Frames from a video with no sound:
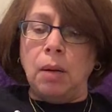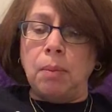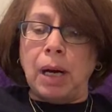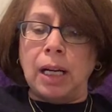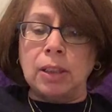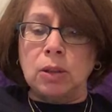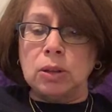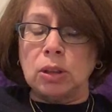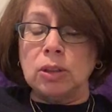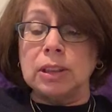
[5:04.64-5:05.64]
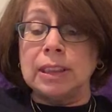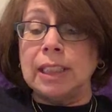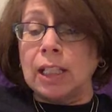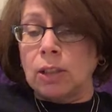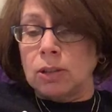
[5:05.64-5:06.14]
Mongoose heard
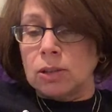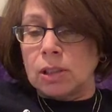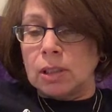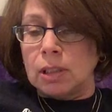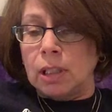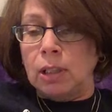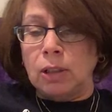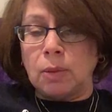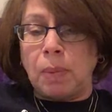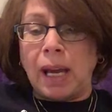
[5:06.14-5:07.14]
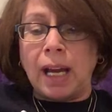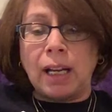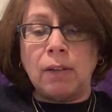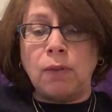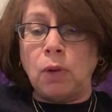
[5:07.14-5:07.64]
snickers. He looked
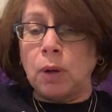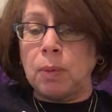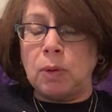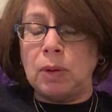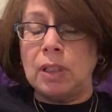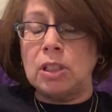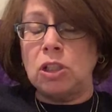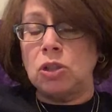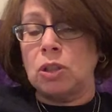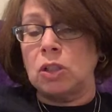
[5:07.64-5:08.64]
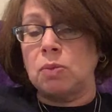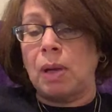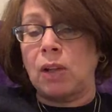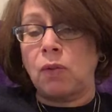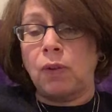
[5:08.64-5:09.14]
back and forth between the teacher and his
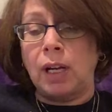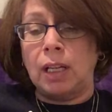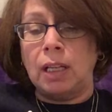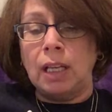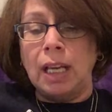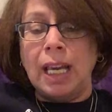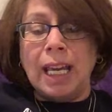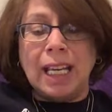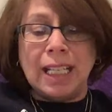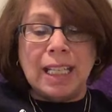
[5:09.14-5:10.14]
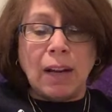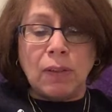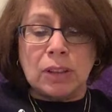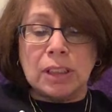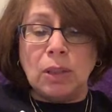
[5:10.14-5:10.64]
best friend. He'd
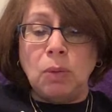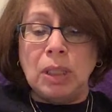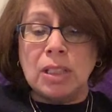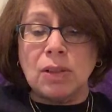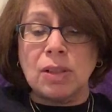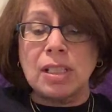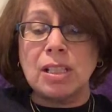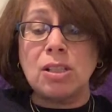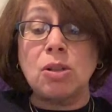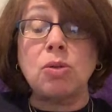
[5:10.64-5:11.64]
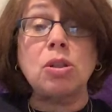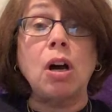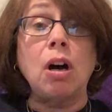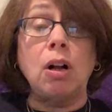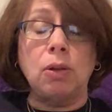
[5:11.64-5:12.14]
never seen Weasel sit so
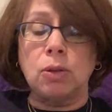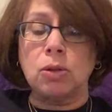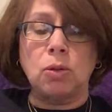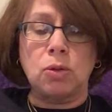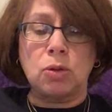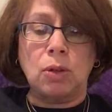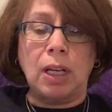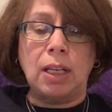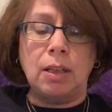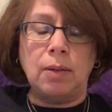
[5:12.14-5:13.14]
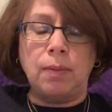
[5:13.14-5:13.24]
tall or so straight.